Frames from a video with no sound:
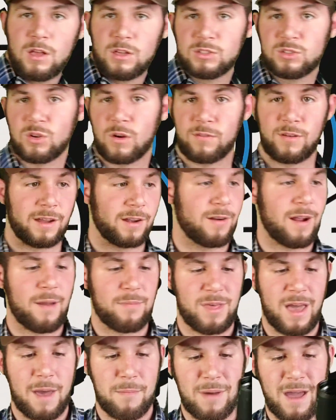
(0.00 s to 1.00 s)
So if I
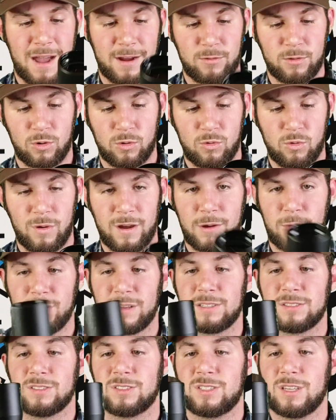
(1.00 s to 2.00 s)
grab that back real quick, we
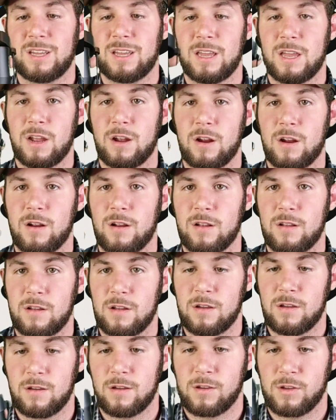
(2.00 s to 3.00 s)
can see here,
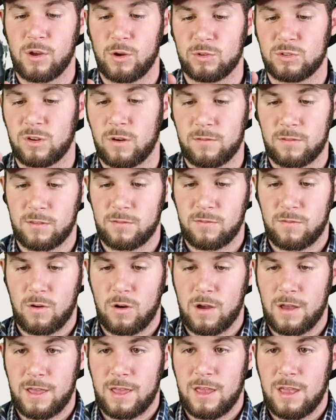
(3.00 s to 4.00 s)
it goes over the
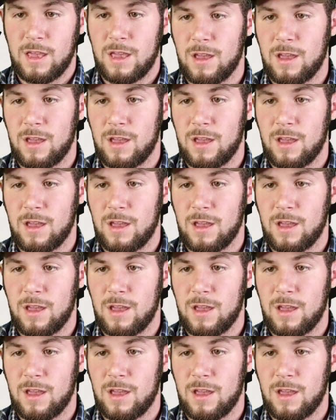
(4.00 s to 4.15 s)
front.